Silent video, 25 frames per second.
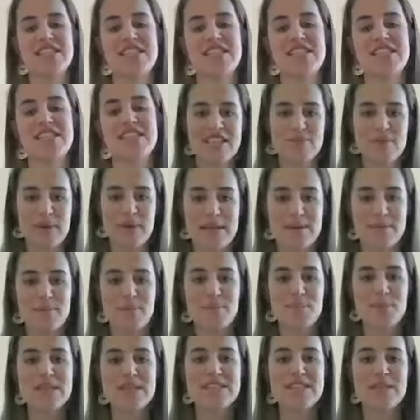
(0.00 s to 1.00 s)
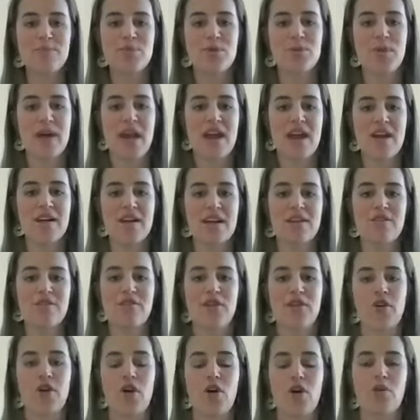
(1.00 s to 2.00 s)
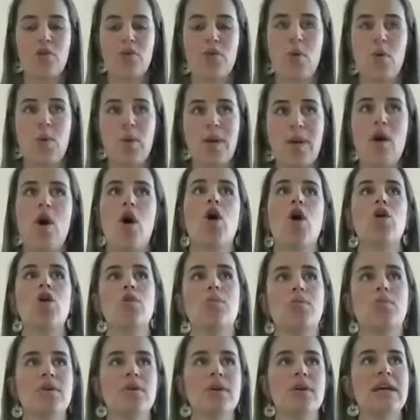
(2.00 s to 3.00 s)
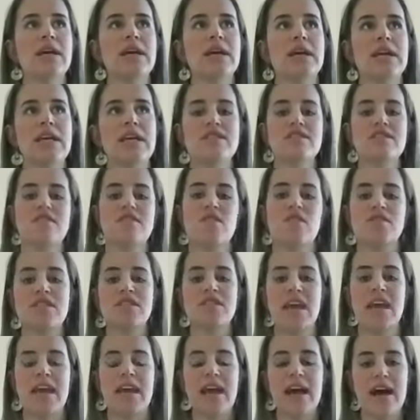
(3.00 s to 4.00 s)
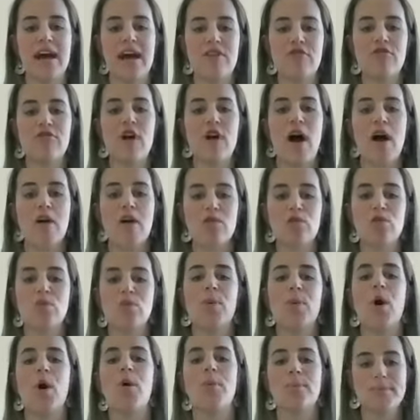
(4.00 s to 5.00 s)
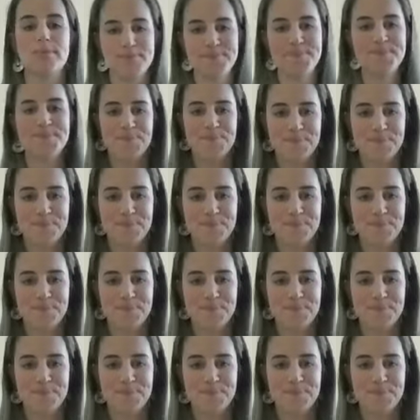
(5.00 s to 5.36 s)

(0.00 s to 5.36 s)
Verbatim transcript: So he's been busy preparing for what we hope is not a uh, viral bomb.